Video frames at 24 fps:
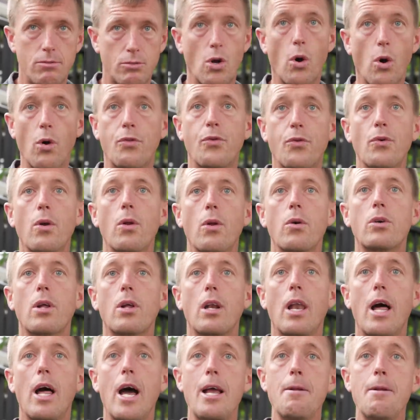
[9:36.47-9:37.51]
go through
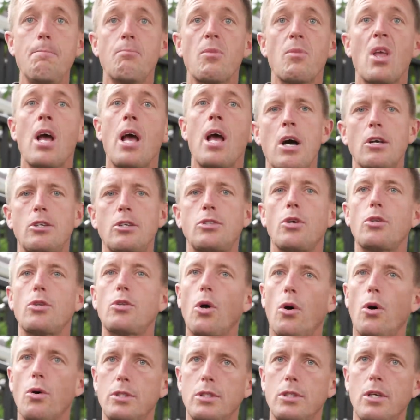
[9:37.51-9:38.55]
Local Line. So
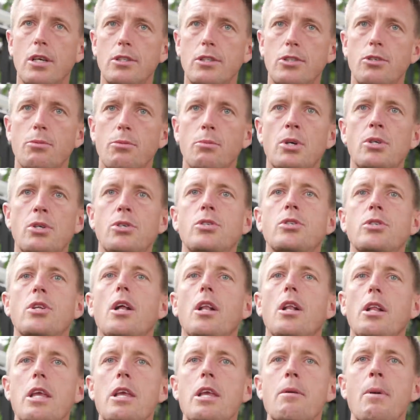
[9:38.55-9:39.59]
those customers
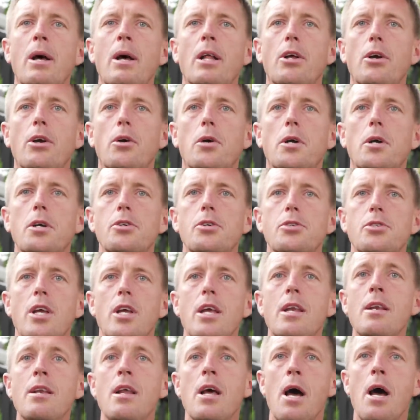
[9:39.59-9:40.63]
still email their orders
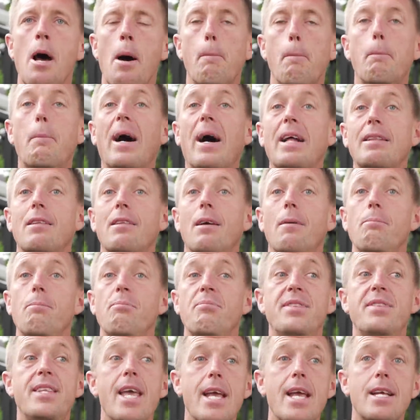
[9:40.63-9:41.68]
in, but
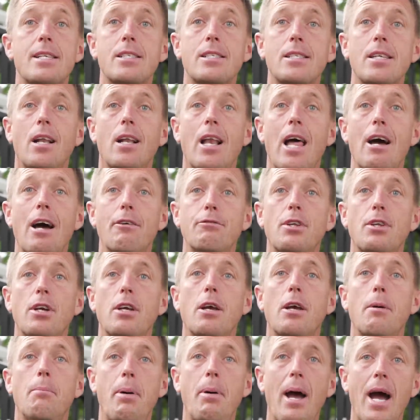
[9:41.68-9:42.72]
they still have the
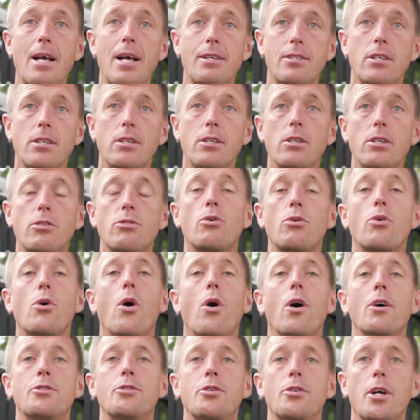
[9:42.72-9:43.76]
capacity to go
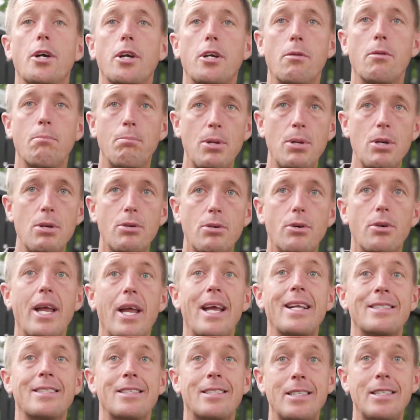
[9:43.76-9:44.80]
onto their computer
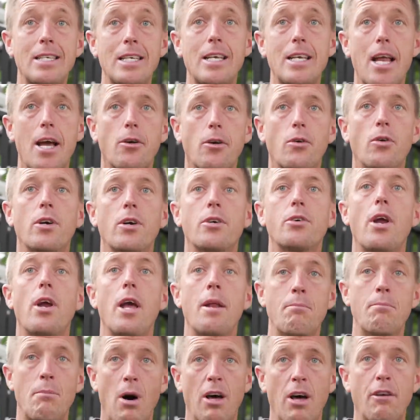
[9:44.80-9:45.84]
and see that order
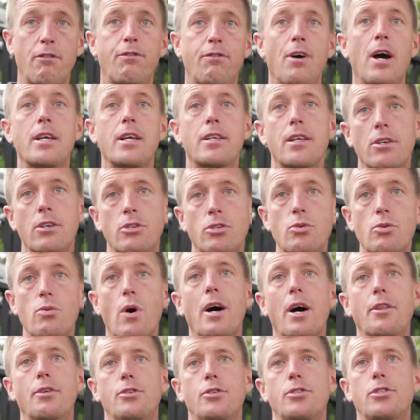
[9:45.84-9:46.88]
and modify it and do
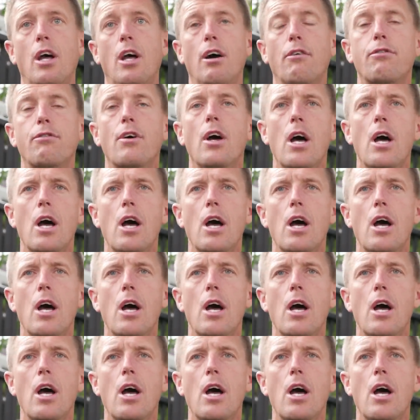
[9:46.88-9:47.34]
other stuff.